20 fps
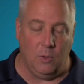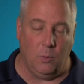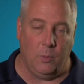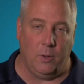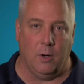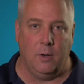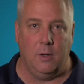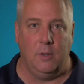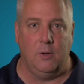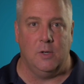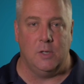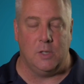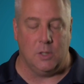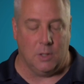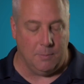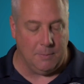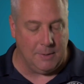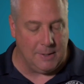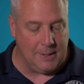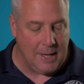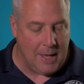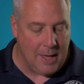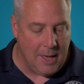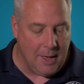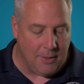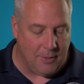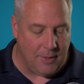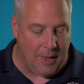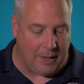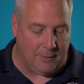we already determined
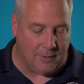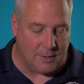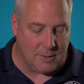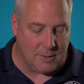that the